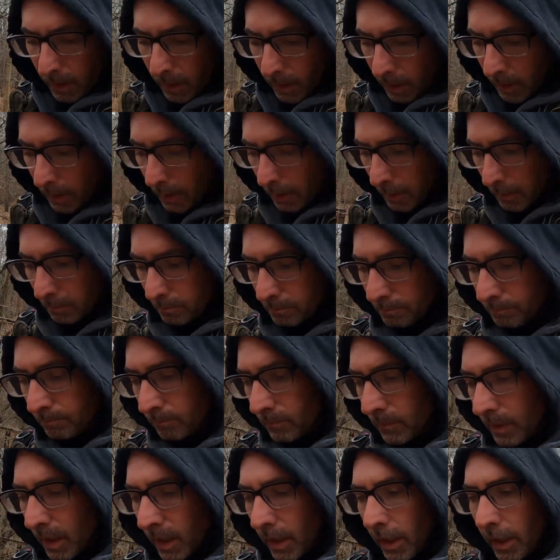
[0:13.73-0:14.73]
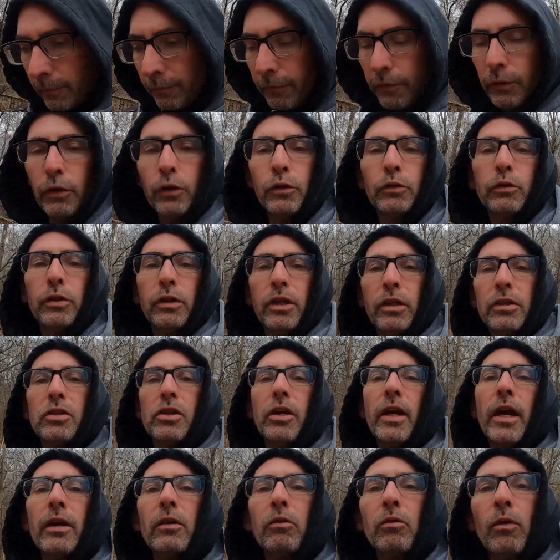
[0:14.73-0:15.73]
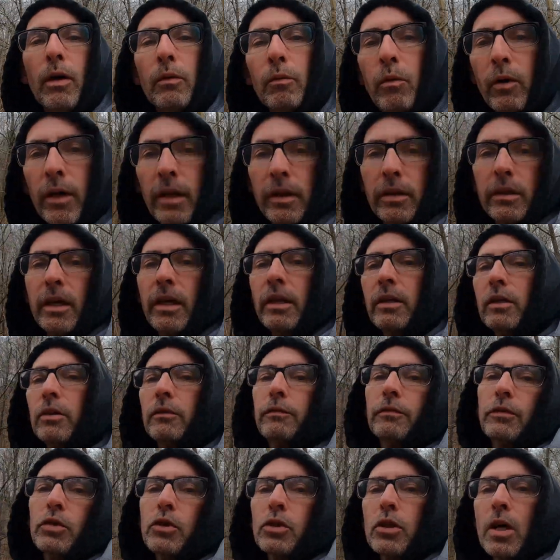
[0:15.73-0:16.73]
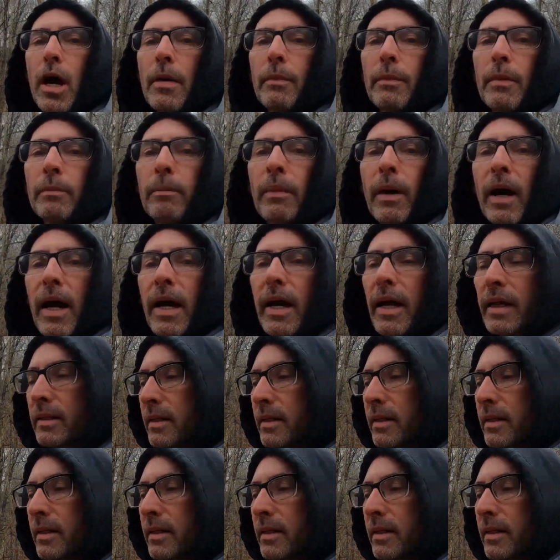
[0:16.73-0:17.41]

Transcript: If you're new to the channel, I want to thank you for stopping by.